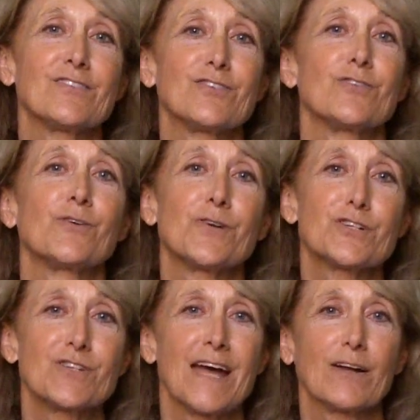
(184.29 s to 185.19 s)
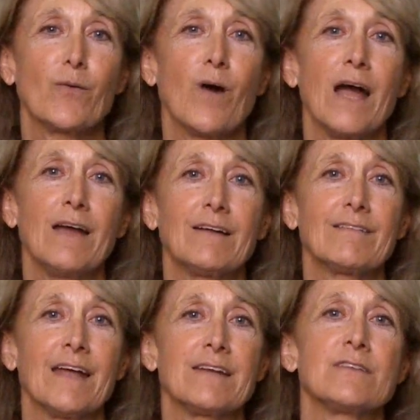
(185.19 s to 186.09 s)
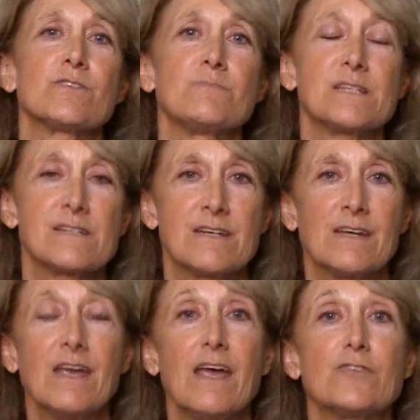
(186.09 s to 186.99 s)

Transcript: is to nourish that quiet, that intimacy,